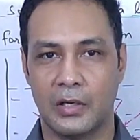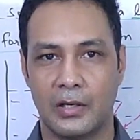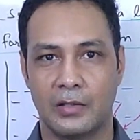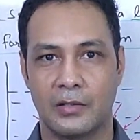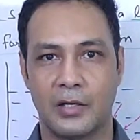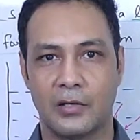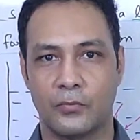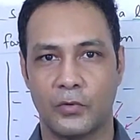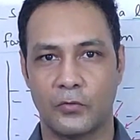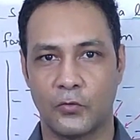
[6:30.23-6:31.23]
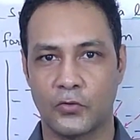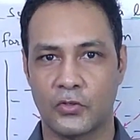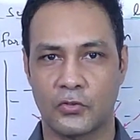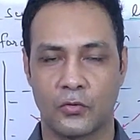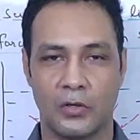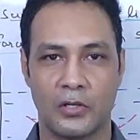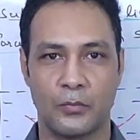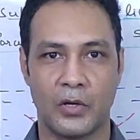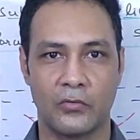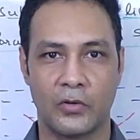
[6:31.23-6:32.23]
and that upward force is called the
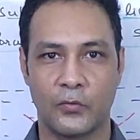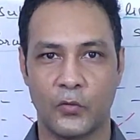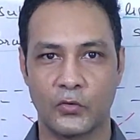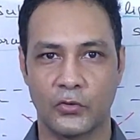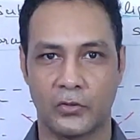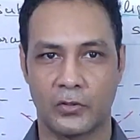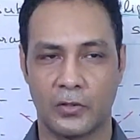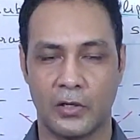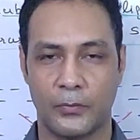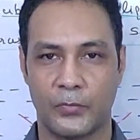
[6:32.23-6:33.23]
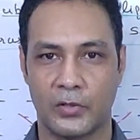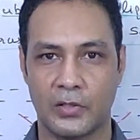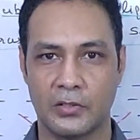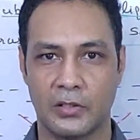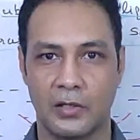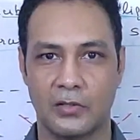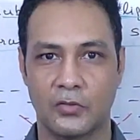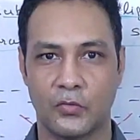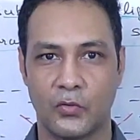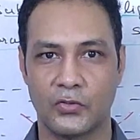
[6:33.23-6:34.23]
by-wind force or upthrust, and
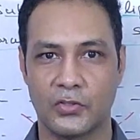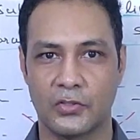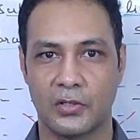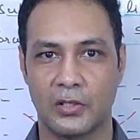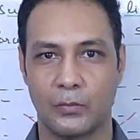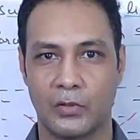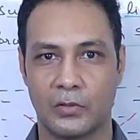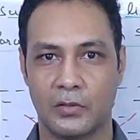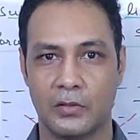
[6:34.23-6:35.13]
this force is nothing but